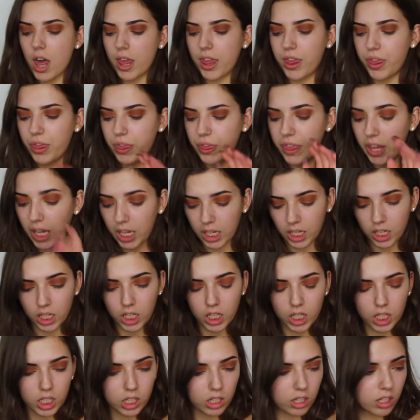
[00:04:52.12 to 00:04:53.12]
I
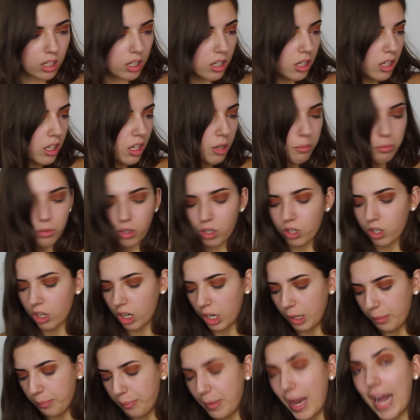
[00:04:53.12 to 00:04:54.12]
think I'm going to
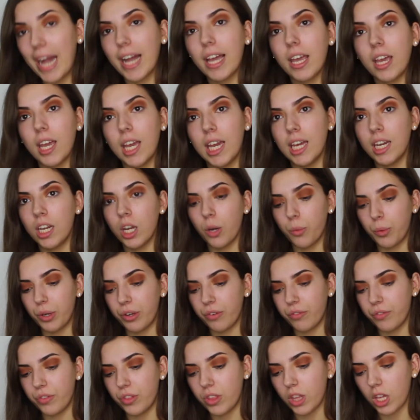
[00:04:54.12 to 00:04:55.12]
go back in
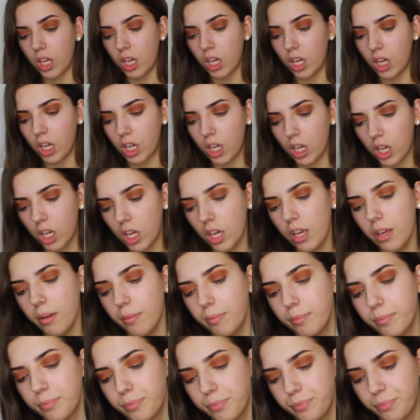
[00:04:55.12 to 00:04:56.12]
with the,
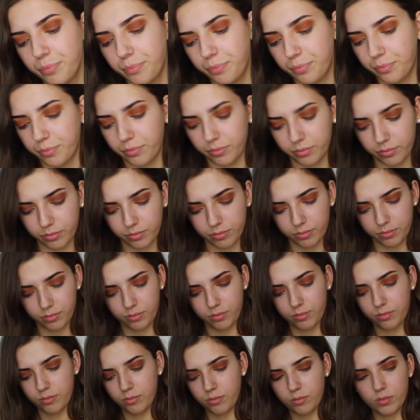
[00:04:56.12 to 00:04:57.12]

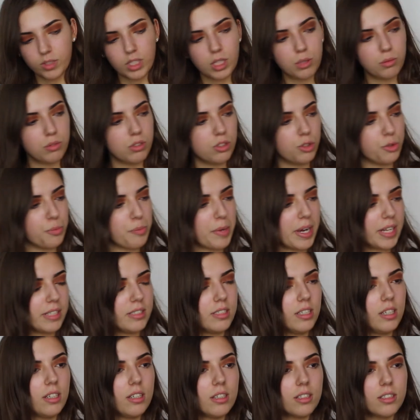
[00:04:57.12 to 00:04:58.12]
that was
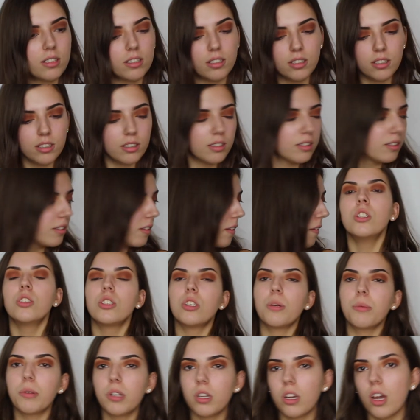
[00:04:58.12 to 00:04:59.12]
dramatic,
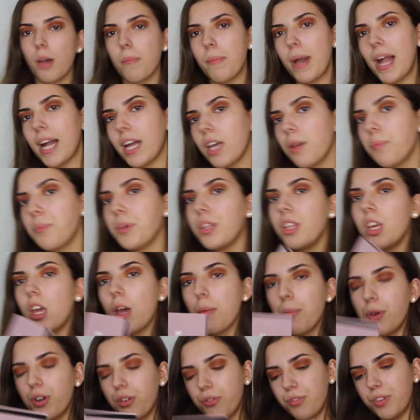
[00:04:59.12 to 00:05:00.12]
So I'm going to go back in with
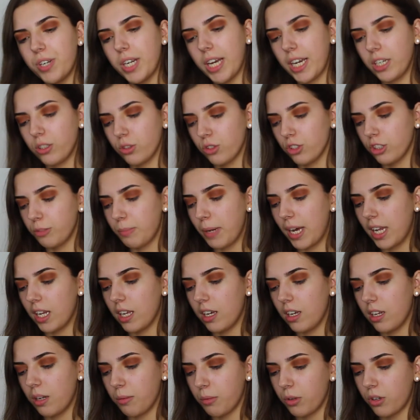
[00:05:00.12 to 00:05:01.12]
the Modern Renaissance
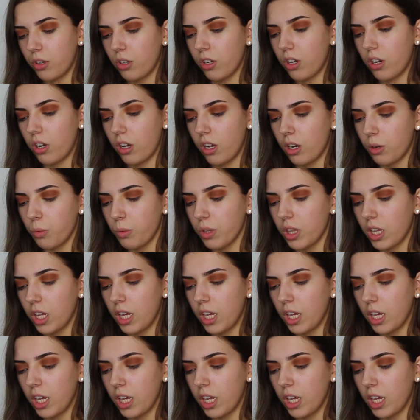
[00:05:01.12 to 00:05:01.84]
palette, and I'm going to go in with